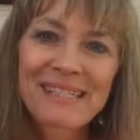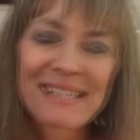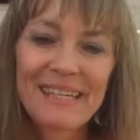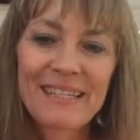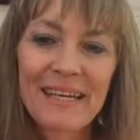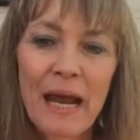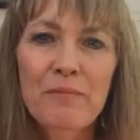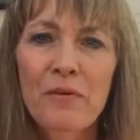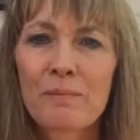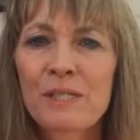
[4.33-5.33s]
It's Linda and I'm
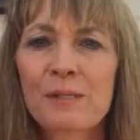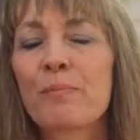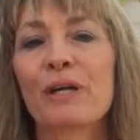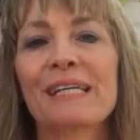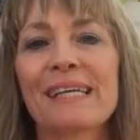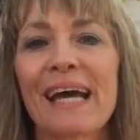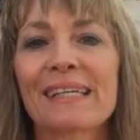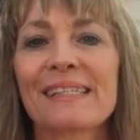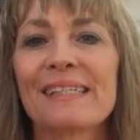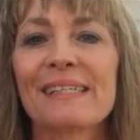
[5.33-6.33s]
from Spring,
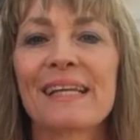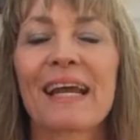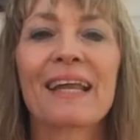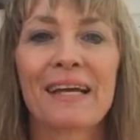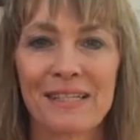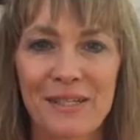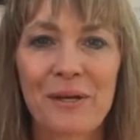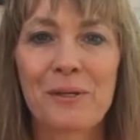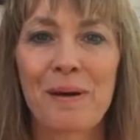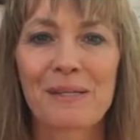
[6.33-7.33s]
Texas, and I'd like to
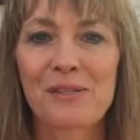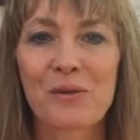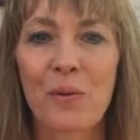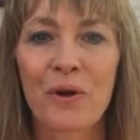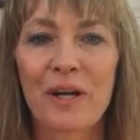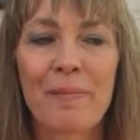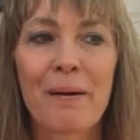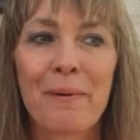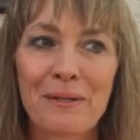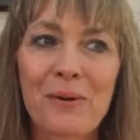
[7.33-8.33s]
tell you my story
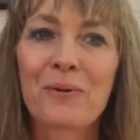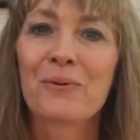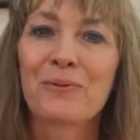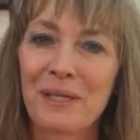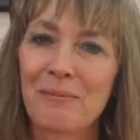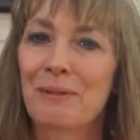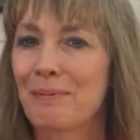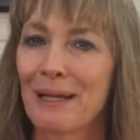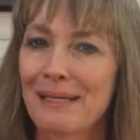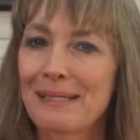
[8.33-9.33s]
about my total knee
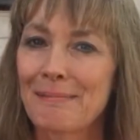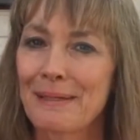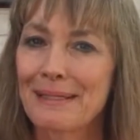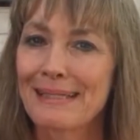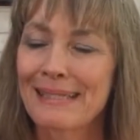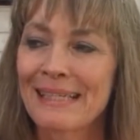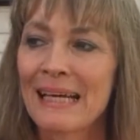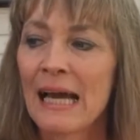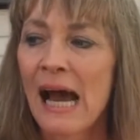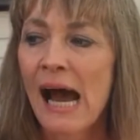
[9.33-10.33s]
replacement.
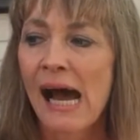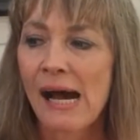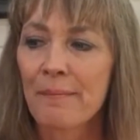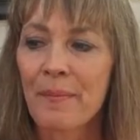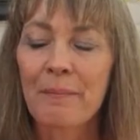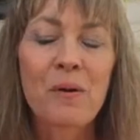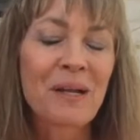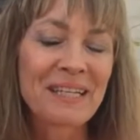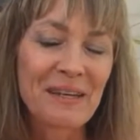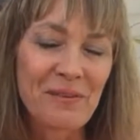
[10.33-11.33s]
I'm
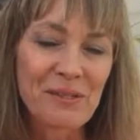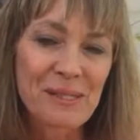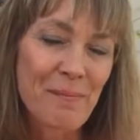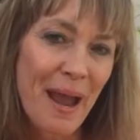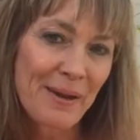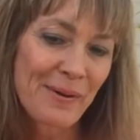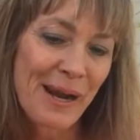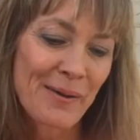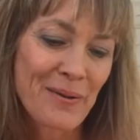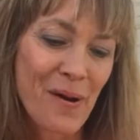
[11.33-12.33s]
going to give you some
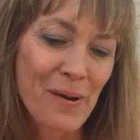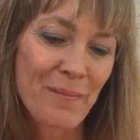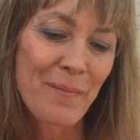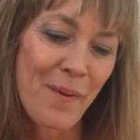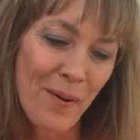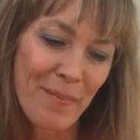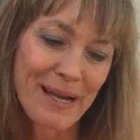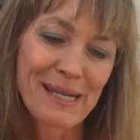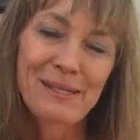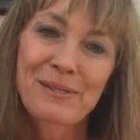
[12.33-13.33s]
background on
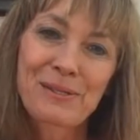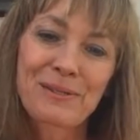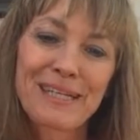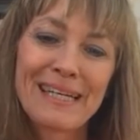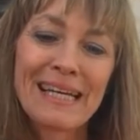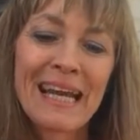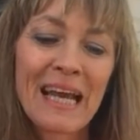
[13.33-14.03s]
my history.